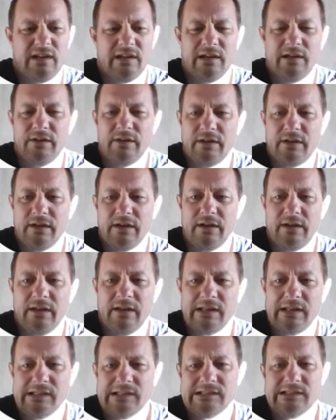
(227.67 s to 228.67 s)

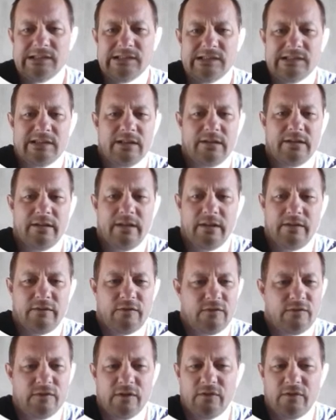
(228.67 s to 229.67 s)
Okay,
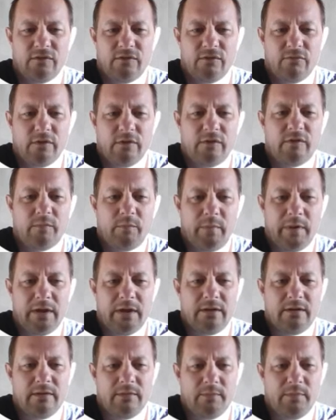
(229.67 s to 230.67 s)
that's just
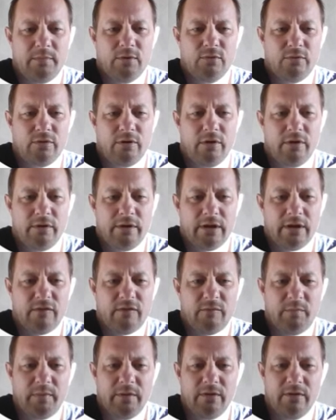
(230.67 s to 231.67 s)
respect built on
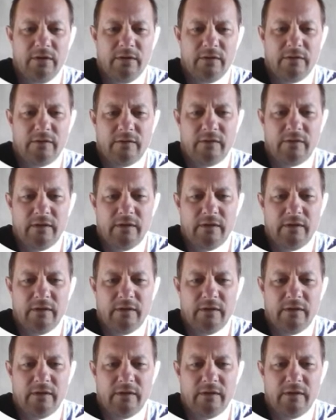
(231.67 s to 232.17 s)
experience,